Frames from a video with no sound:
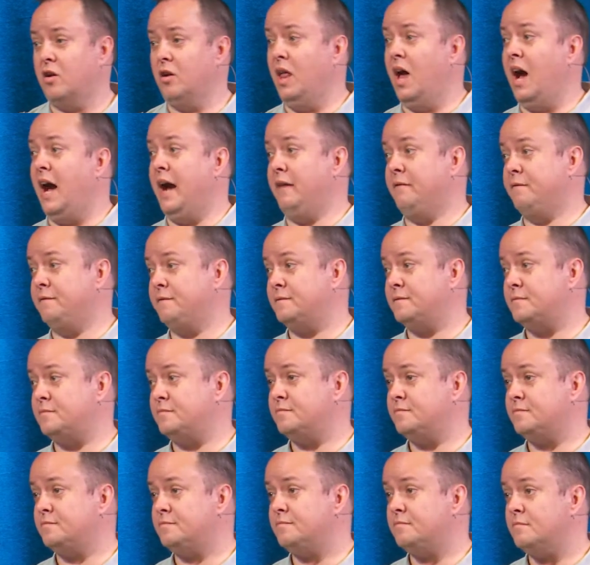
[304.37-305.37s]
life.
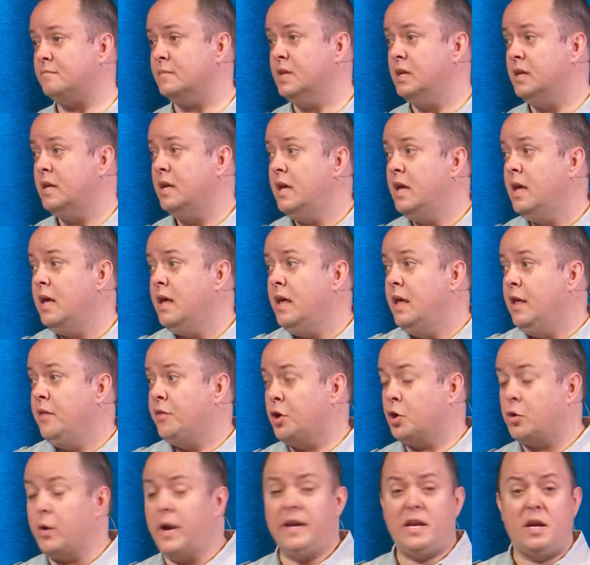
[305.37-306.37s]

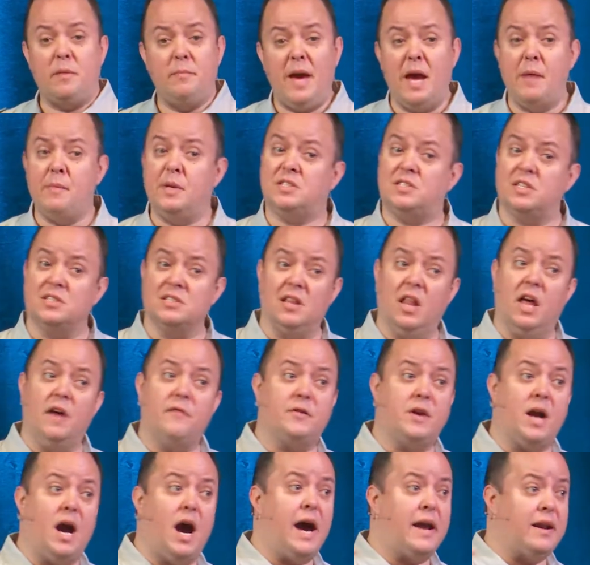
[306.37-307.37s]
The Great Commandment says
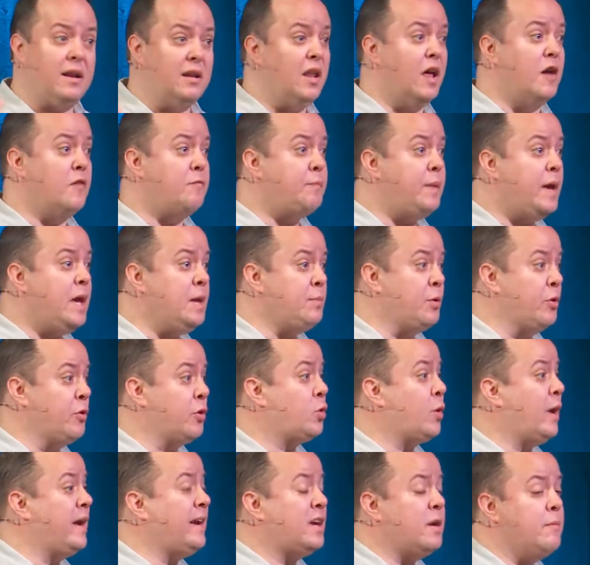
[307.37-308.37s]
love God and love people. The
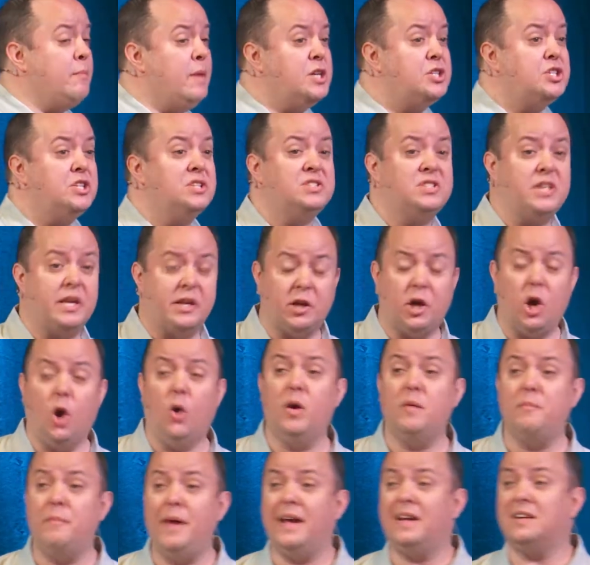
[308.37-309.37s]
Great Commission said
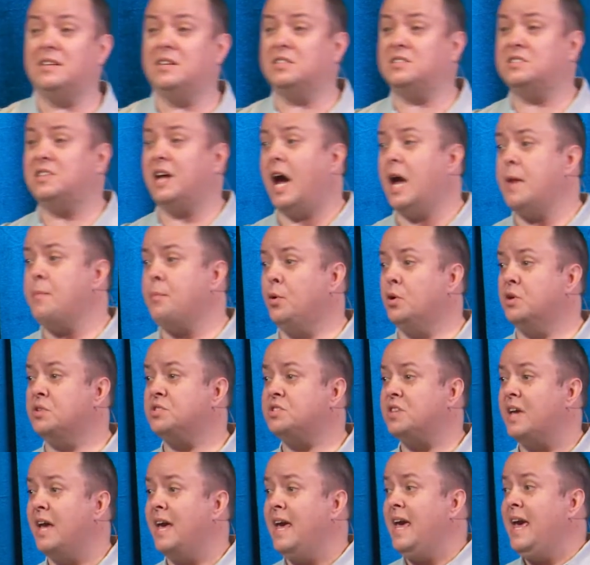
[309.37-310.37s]
go and make
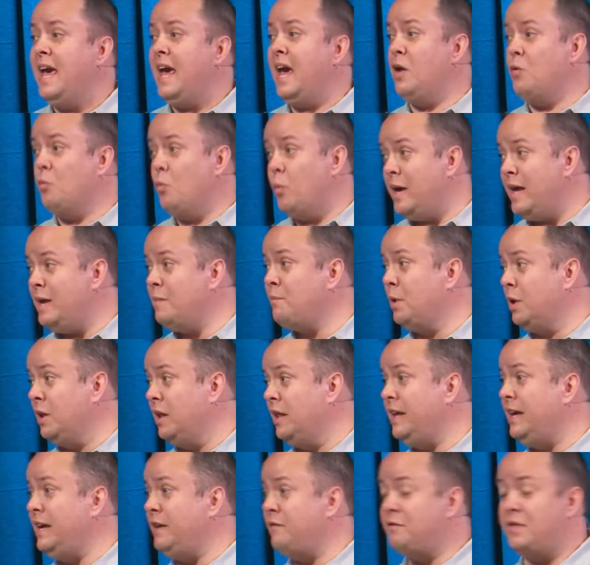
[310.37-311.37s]
disciples, and we
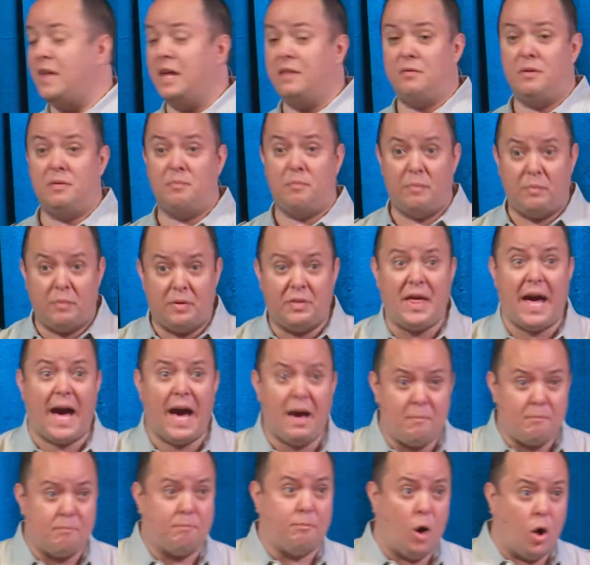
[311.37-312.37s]
believe
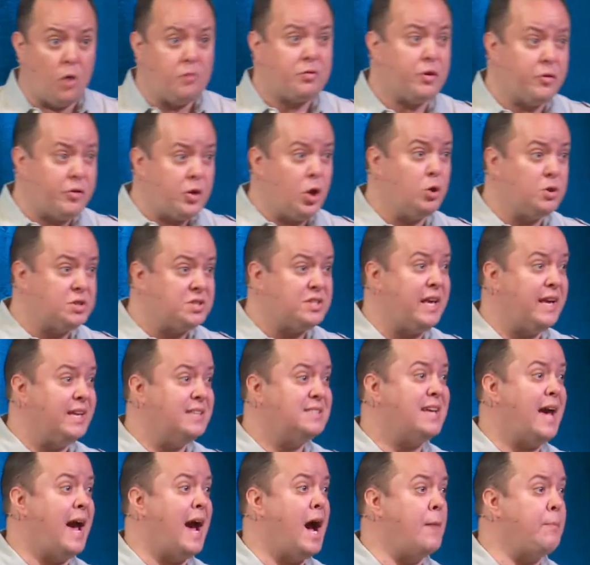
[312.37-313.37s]
that both of those
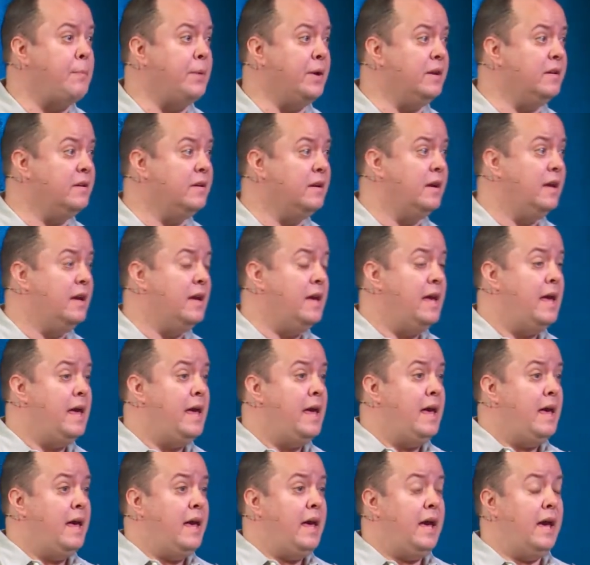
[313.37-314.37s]
things happen
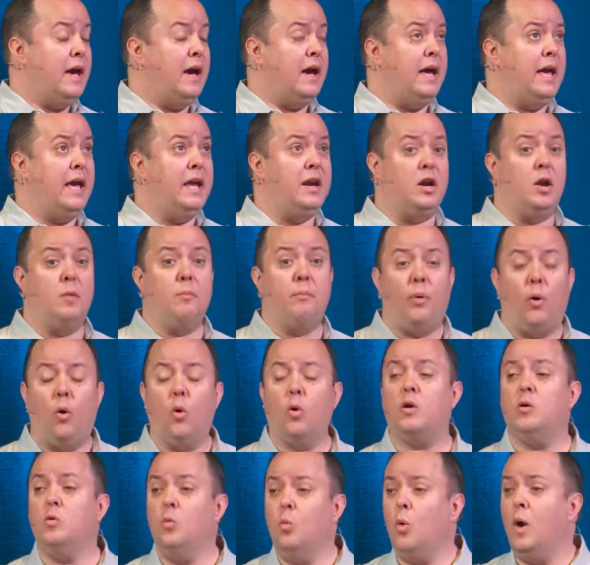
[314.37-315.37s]
in an
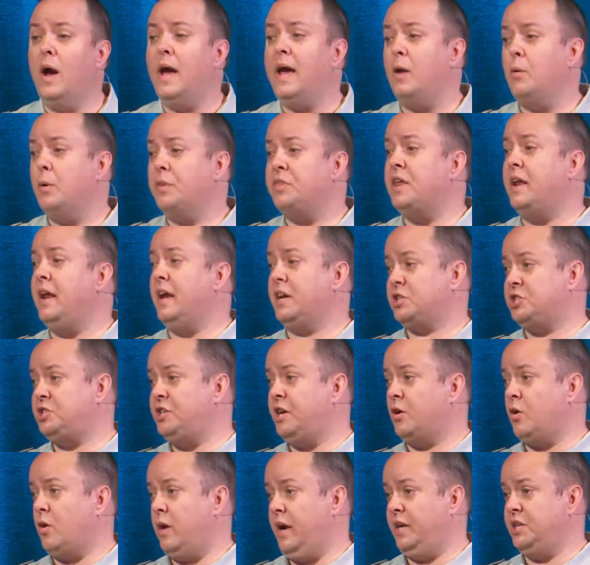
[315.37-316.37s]
important way with the next
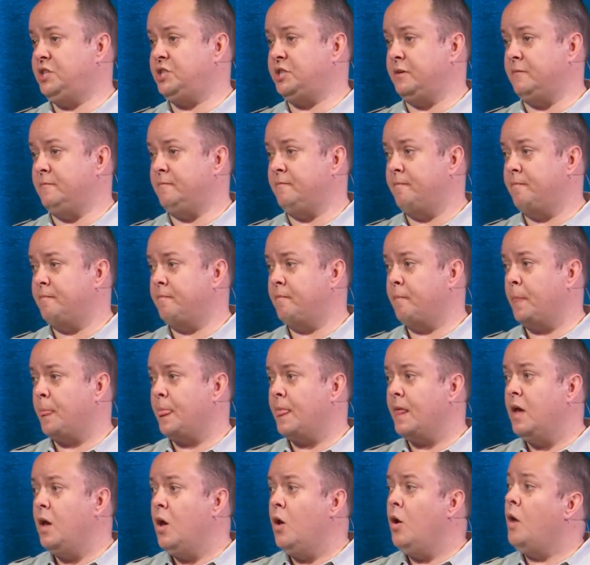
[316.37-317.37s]
generation.
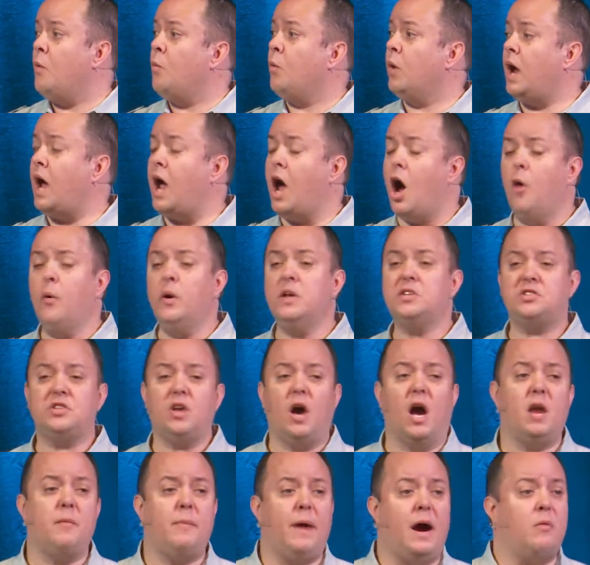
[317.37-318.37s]
When I always
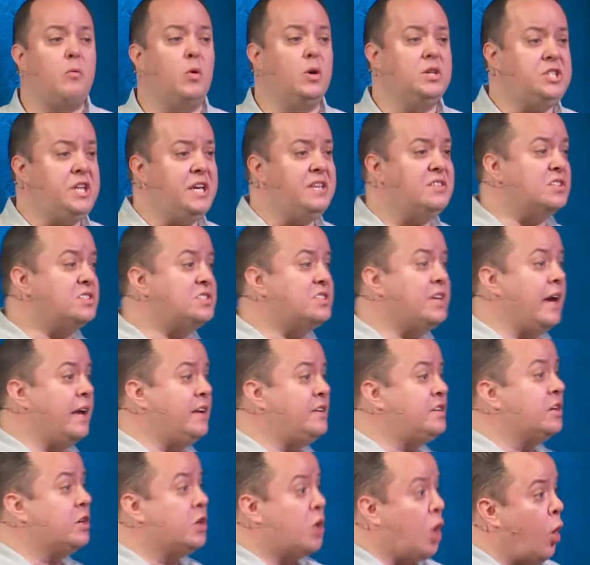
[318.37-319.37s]
thought about when Jesus
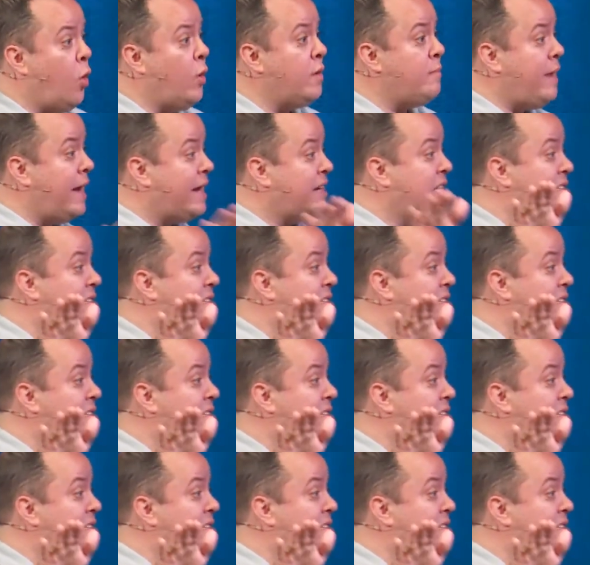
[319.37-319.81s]
said to go and make